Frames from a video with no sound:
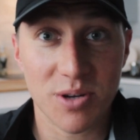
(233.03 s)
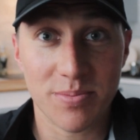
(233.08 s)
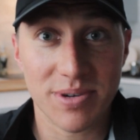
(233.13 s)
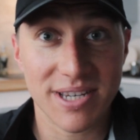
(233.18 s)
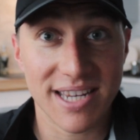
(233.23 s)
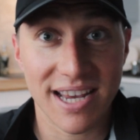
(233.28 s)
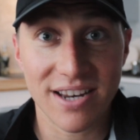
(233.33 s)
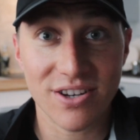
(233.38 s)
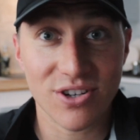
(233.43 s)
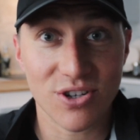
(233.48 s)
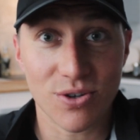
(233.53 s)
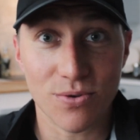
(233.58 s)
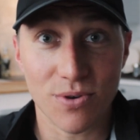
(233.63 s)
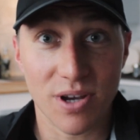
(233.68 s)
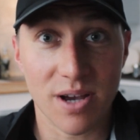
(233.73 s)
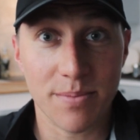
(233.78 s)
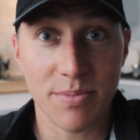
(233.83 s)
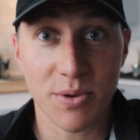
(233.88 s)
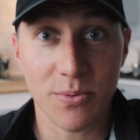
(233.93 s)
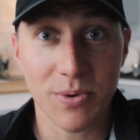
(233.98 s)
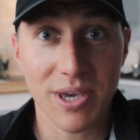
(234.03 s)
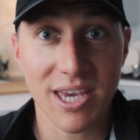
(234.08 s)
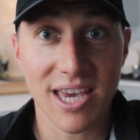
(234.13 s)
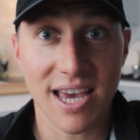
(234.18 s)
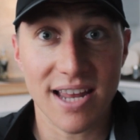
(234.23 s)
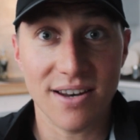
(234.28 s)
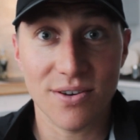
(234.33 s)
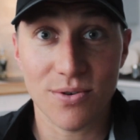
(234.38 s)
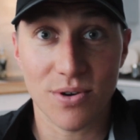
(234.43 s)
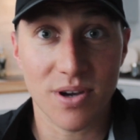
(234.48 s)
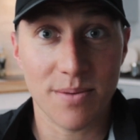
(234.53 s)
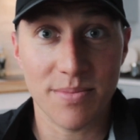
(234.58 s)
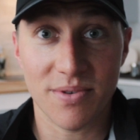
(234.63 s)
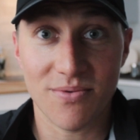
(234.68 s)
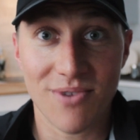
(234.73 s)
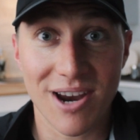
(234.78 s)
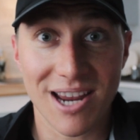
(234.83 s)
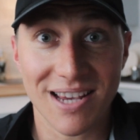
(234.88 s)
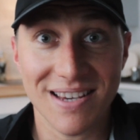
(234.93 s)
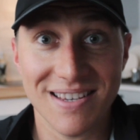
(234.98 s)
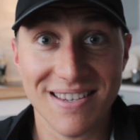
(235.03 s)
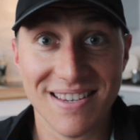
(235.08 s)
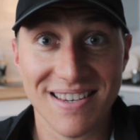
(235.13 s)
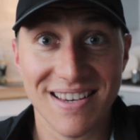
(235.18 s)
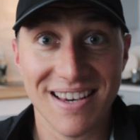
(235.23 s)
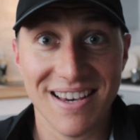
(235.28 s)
your potential come the weekend or come the race.